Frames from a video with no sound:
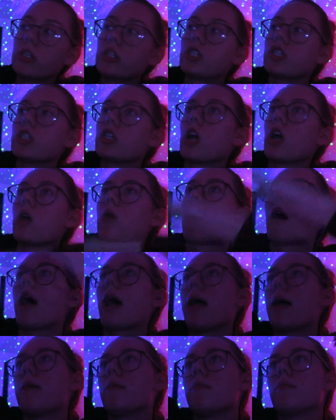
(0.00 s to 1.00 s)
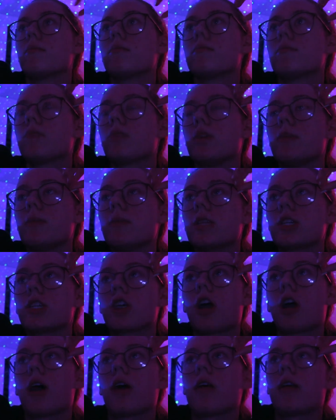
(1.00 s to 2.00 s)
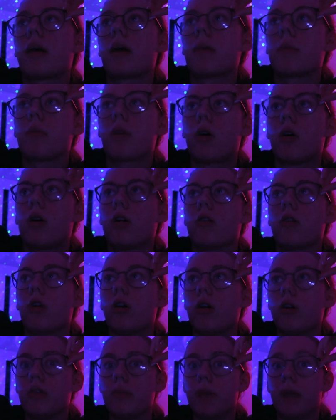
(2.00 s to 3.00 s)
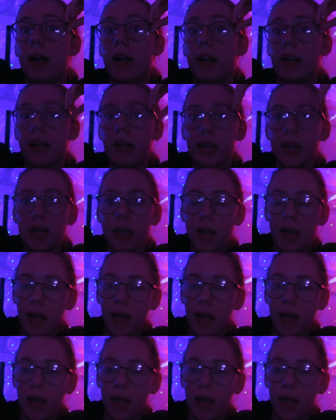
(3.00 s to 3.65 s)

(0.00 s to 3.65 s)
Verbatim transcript: So I'm pretty much caught up on All American.